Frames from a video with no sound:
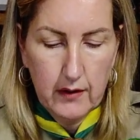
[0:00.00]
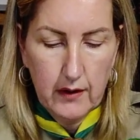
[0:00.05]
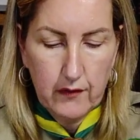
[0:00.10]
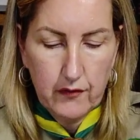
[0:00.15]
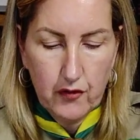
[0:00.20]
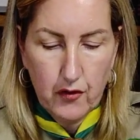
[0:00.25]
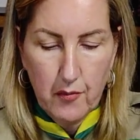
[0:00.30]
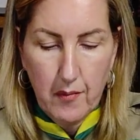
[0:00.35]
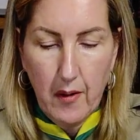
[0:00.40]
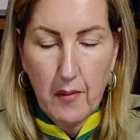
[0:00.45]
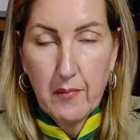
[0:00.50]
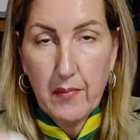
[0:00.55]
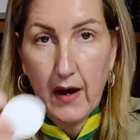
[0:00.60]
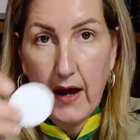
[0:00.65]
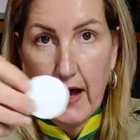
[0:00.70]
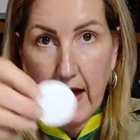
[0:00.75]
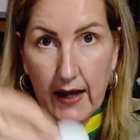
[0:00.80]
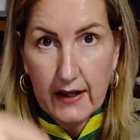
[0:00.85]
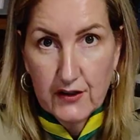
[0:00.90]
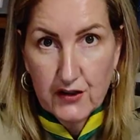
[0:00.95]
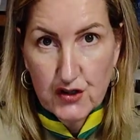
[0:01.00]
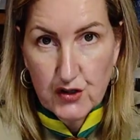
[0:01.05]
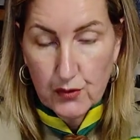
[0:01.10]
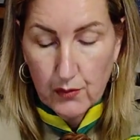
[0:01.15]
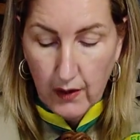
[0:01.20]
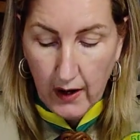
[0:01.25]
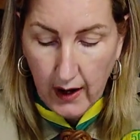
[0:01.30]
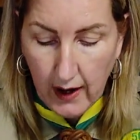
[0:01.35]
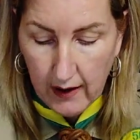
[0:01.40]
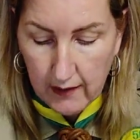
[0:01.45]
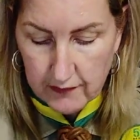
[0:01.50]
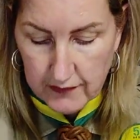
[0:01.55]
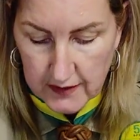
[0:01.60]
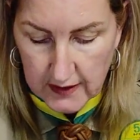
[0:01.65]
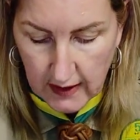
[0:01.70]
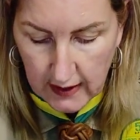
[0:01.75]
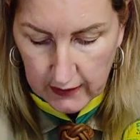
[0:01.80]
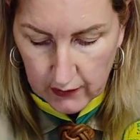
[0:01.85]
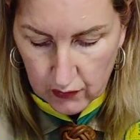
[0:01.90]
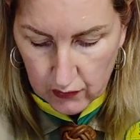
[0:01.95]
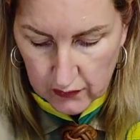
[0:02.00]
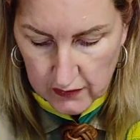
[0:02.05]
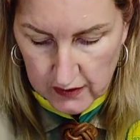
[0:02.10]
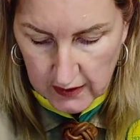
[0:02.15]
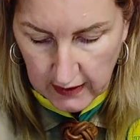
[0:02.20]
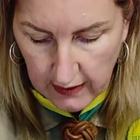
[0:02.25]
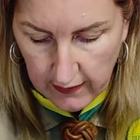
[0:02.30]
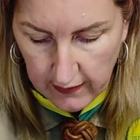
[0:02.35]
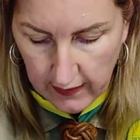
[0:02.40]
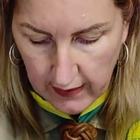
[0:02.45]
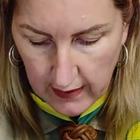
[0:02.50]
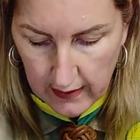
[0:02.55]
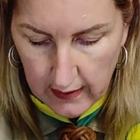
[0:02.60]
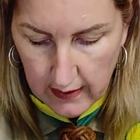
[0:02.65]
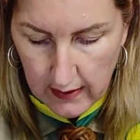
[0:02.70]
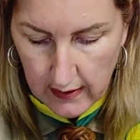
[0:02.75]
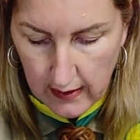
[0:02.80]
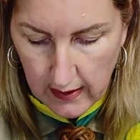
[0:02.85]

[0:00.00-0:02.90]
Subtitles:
if you remember I had 2 halves that I cut together,